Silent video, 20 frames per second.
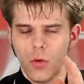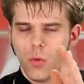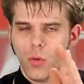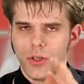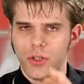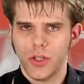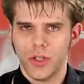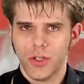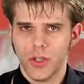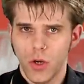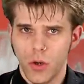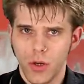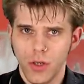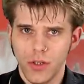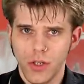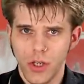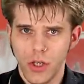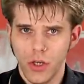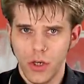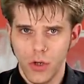we're just going
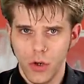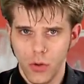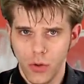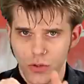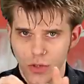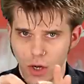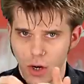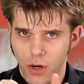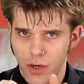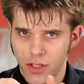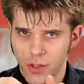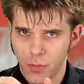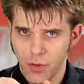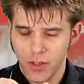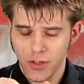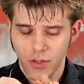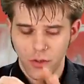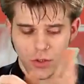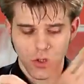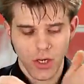to use our
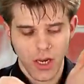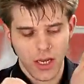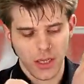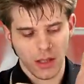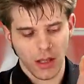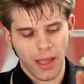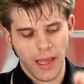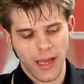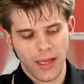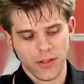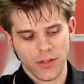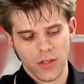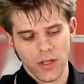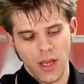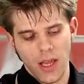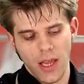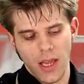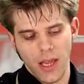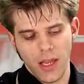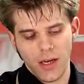espresso shot glass.
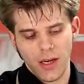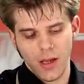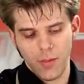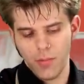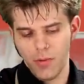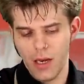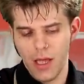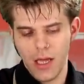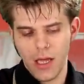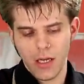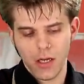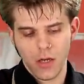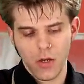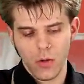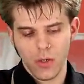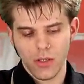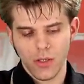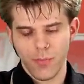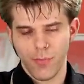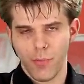And I'm not
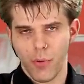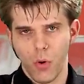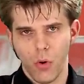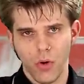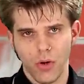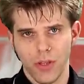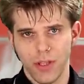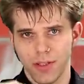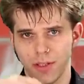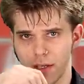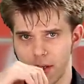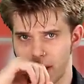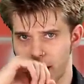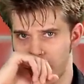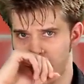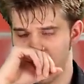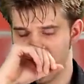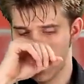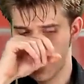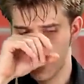going to pour this into
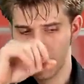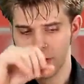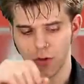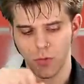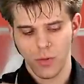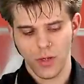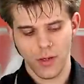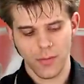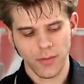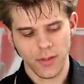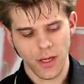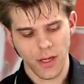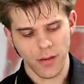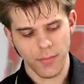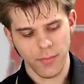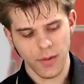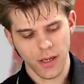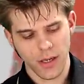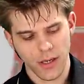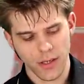anything else when I'm
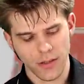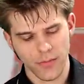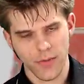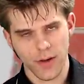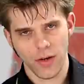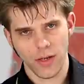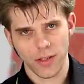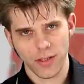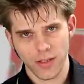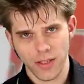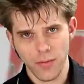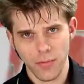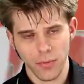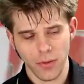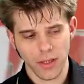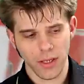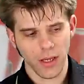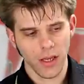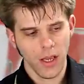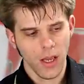done, because very
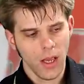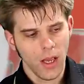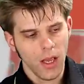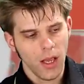simply,